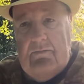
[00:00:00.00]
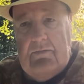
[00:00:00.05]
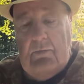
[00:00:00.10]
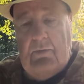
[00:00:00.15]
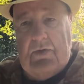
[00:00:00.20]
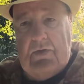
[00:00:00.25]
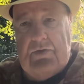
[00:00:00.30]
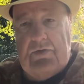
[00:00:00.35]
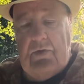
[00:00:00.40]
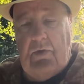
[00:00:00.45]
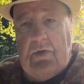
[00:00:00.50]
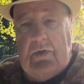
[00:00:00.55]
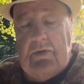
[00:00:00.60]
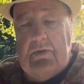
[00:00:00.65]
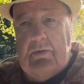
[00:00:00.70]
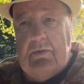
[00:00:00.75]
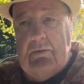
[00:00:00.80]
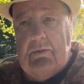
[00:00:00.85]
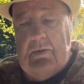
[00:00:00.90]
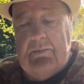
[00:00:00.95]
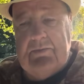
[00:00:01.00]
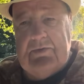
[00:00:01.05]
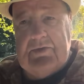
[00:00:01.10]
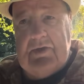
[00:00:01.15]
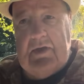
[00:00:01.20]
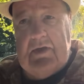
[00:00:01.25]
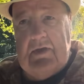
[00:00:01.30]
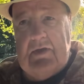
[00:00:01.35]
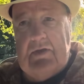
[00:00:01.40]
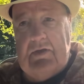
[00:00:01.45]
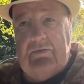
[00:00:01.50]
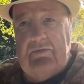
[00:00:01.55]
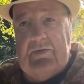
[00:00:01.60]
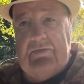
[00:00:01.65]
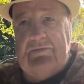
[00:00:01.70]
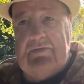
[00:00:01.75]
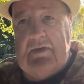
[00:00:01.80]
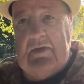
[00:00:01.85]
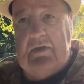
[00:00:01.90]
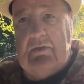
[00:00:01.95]
you want to join, I'm saying it's
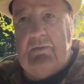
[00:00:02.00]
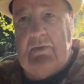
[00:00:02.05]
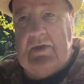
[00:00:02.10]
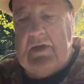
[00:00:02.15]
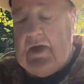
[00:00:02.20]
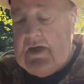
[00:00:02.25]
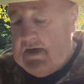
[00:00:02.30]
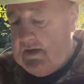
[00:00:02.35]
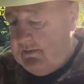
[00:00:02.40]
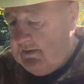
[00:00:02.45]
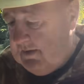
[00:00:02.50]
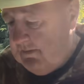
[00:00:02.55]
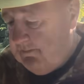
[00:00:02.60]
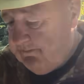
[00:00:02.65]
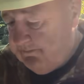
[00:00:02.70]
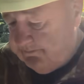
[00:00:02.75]
15 quid. Anyway,